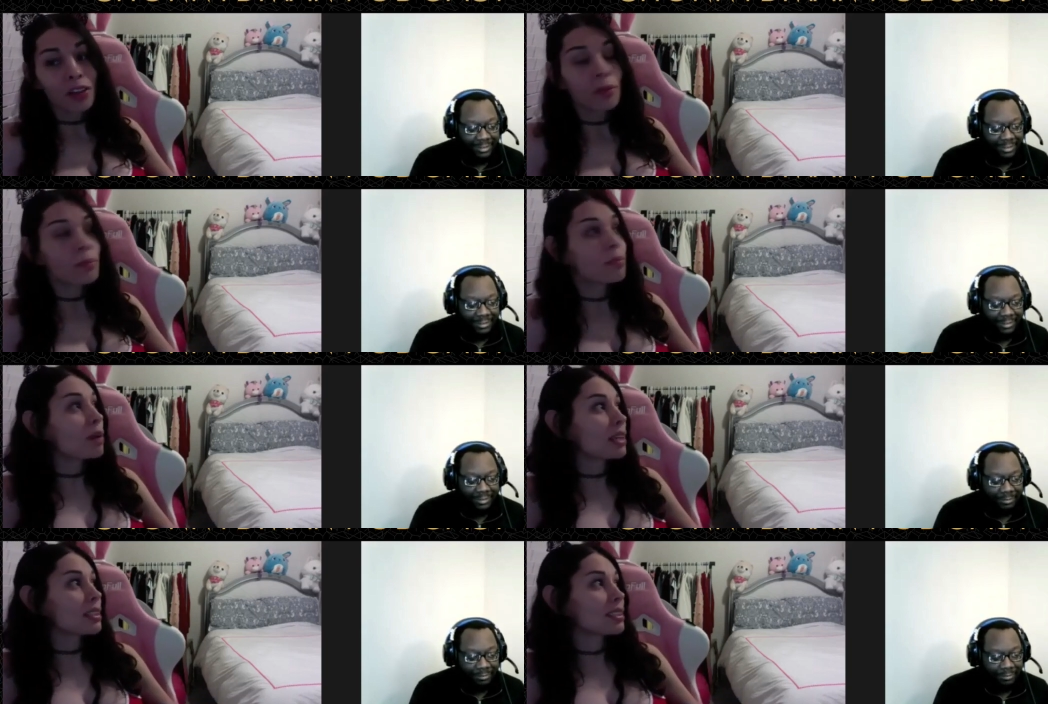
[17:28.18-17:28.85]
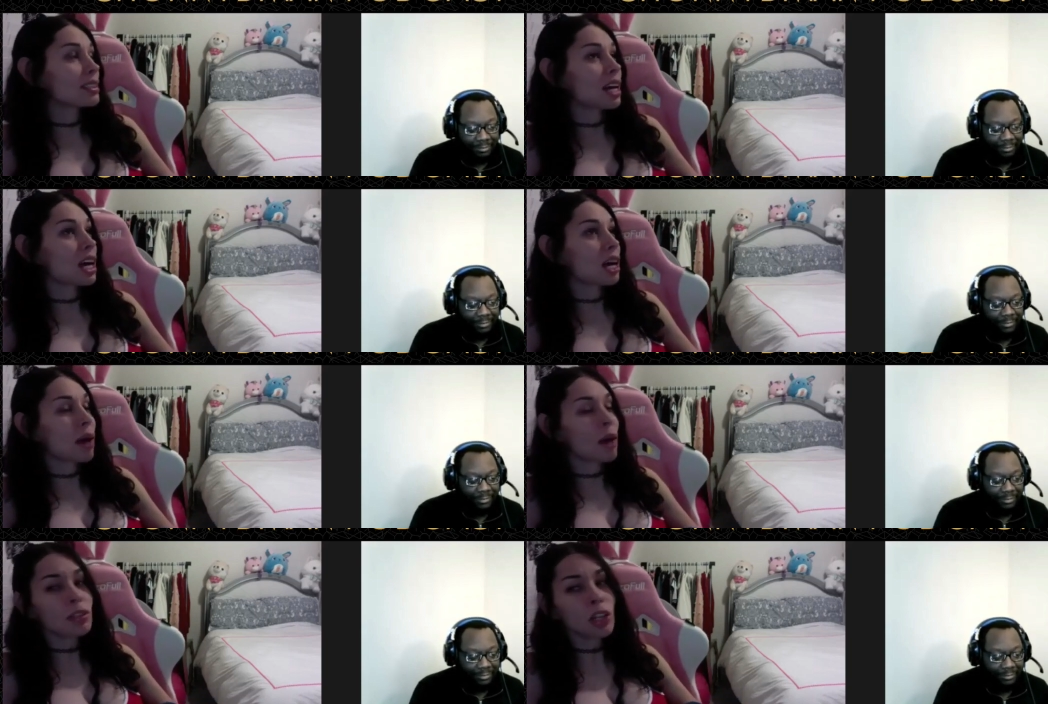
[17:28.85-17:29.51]
Speaker 1: the best time.
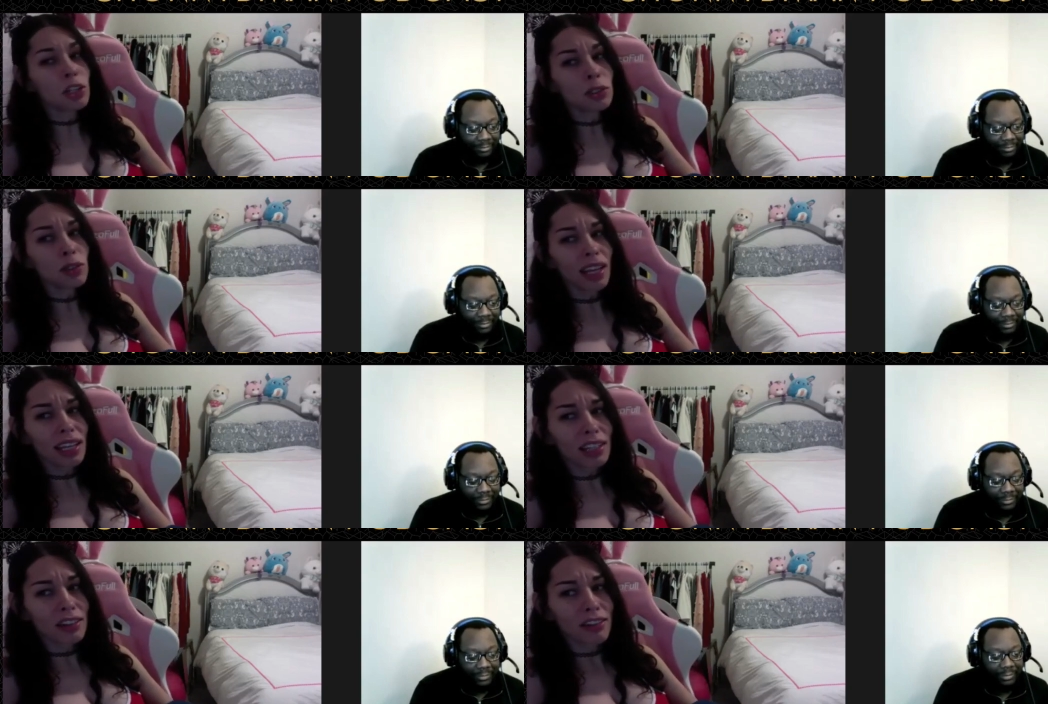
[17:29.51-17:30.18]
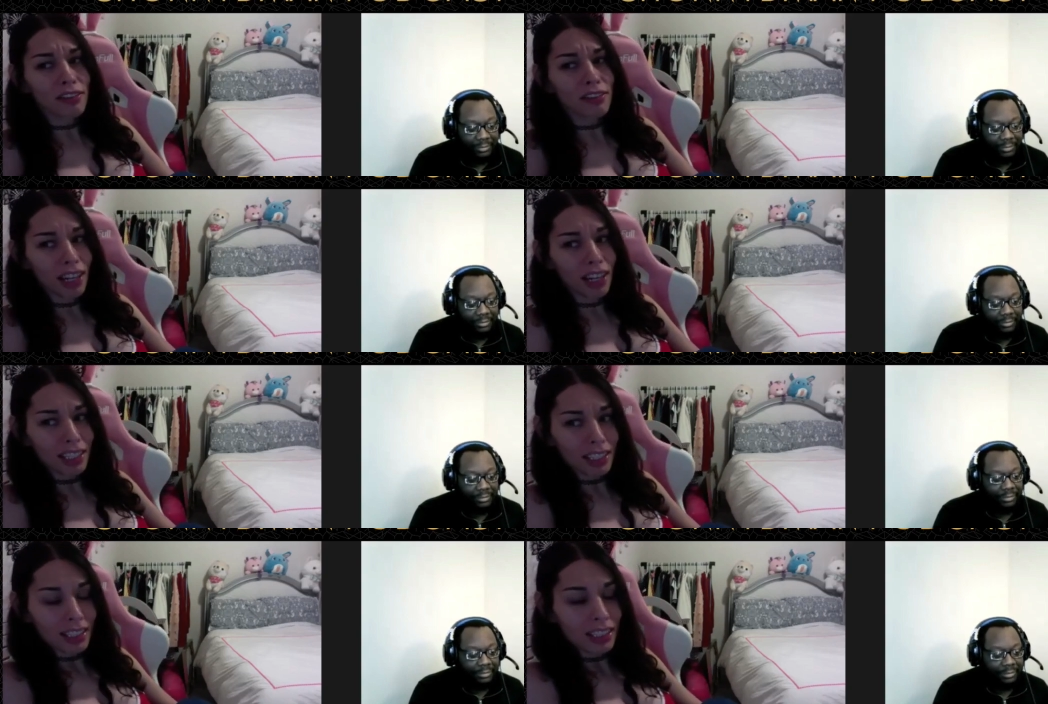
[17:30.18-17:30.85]
I was also like in a
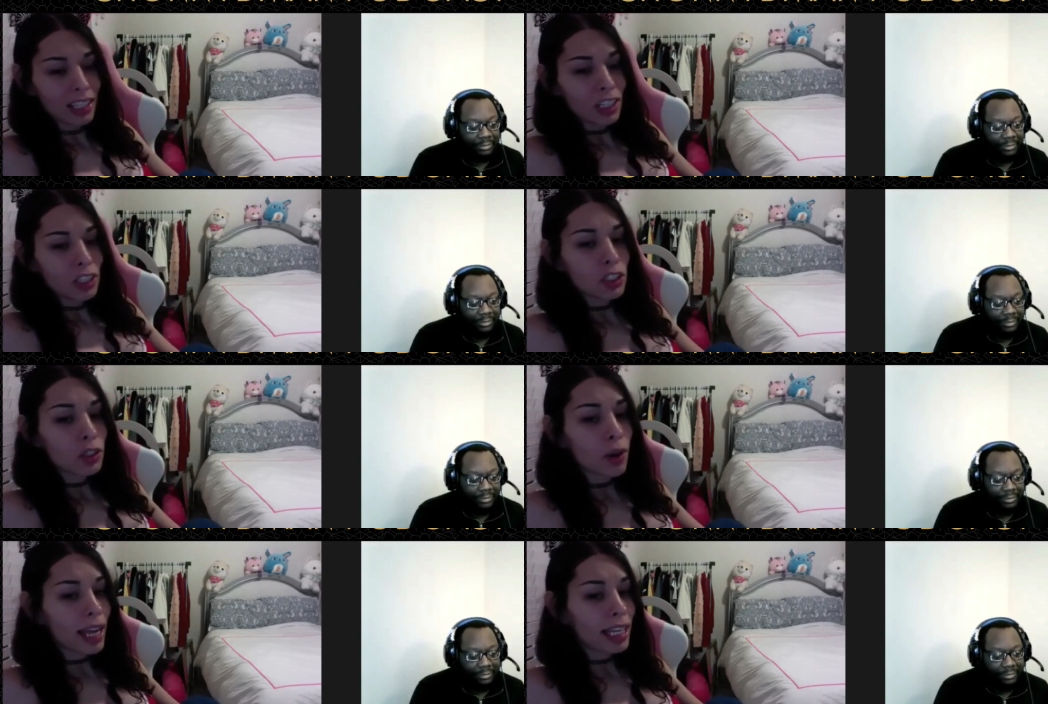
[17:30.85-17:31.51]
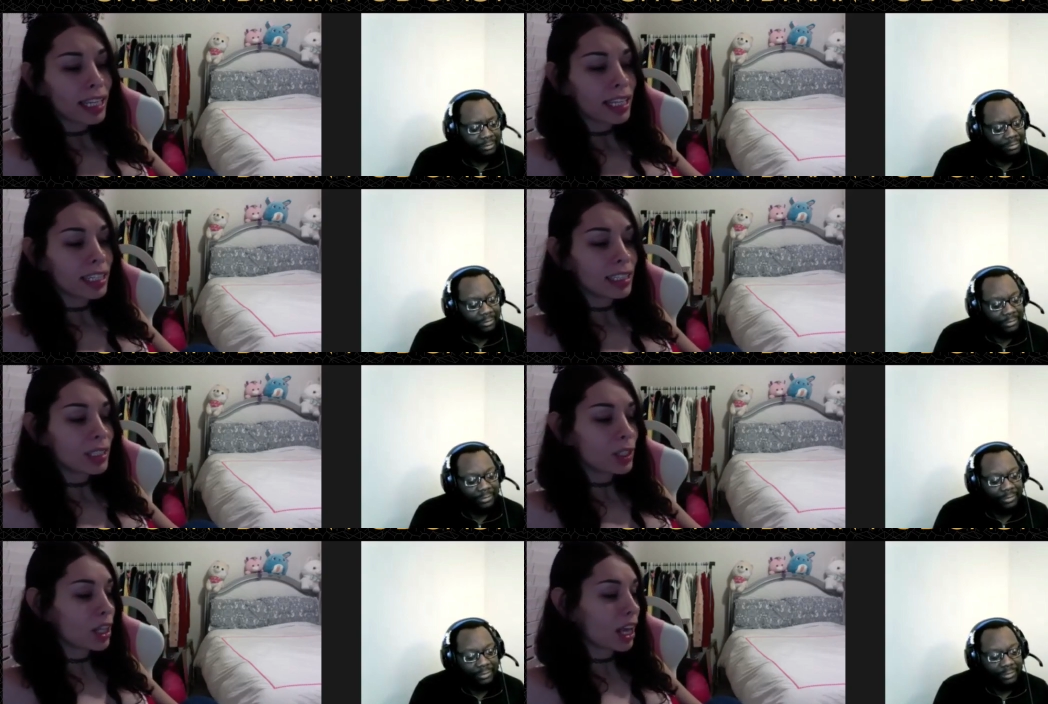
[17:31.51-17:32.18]
funk, so I needed
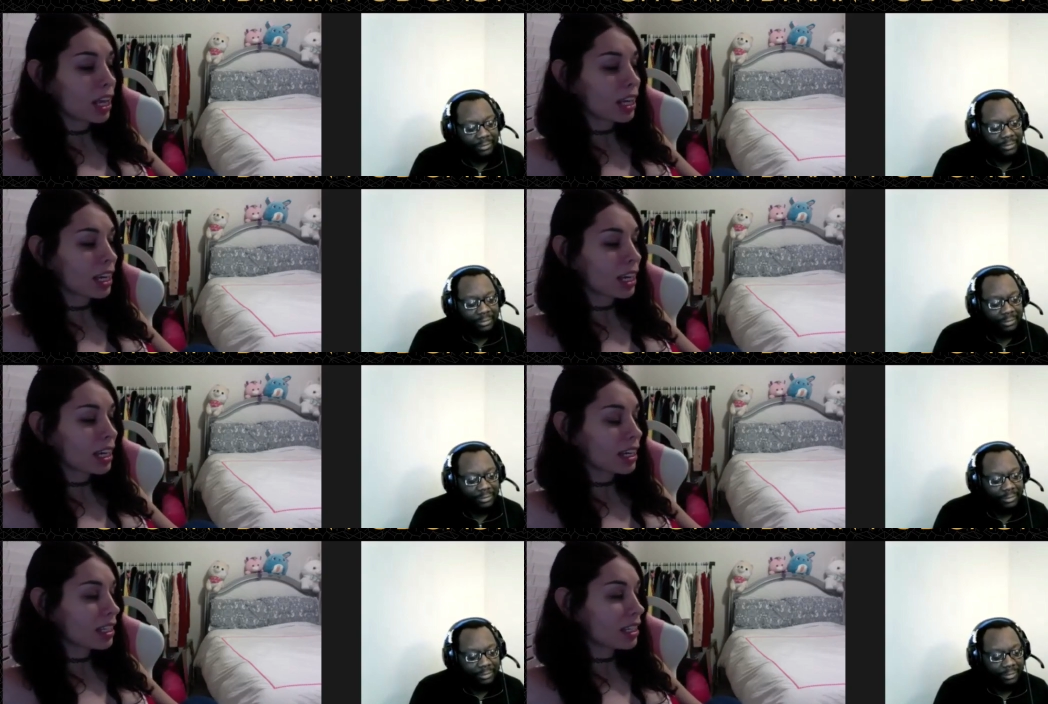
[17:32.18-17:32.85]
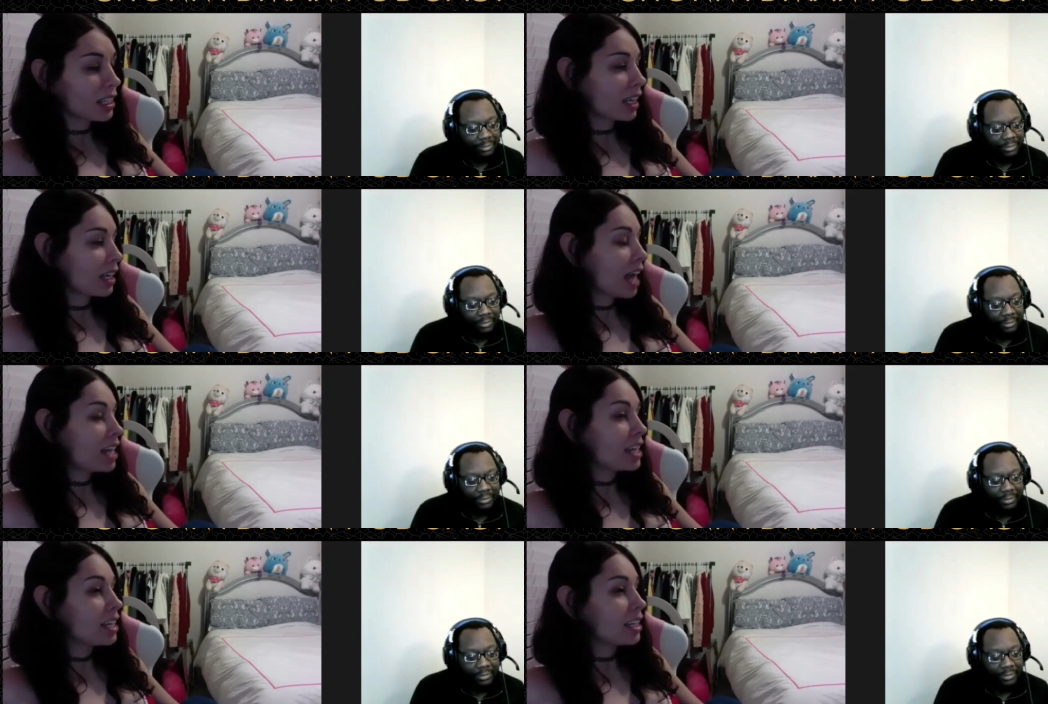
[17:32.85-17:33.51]
to like, like
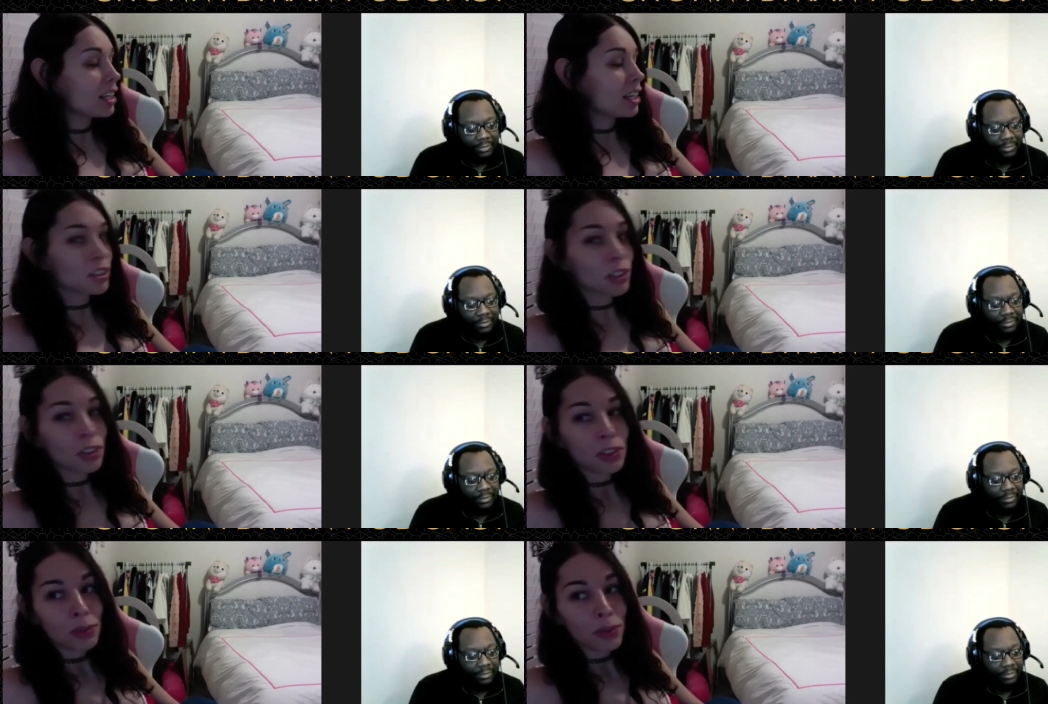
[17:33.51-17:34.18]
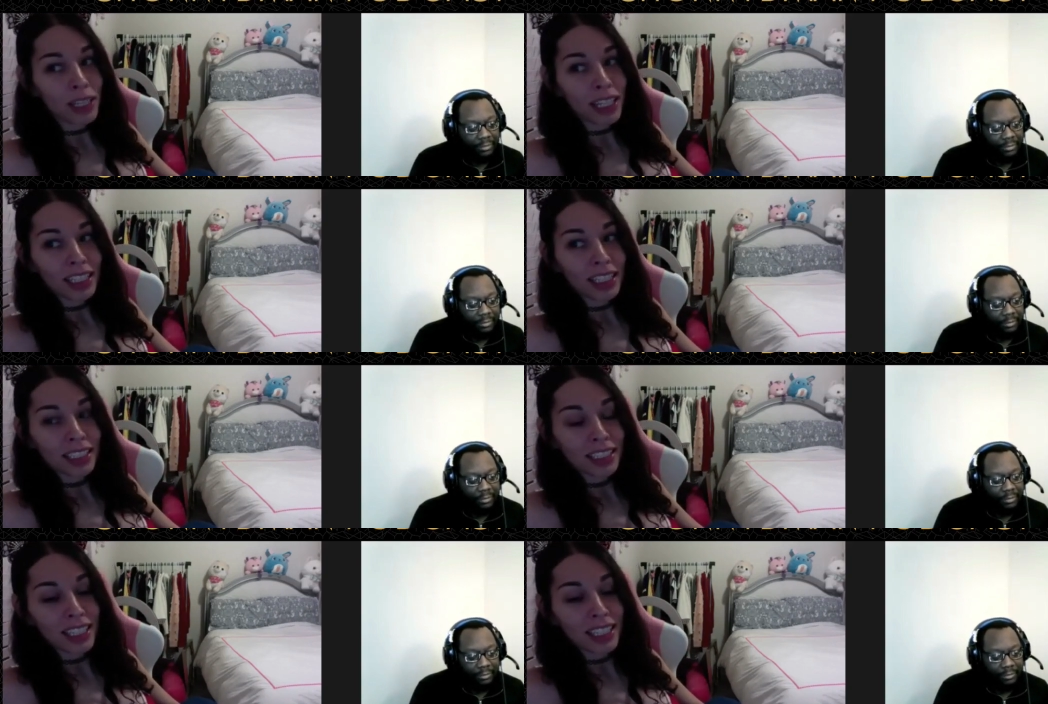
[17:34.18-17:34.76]
I needed like a girls' weekend,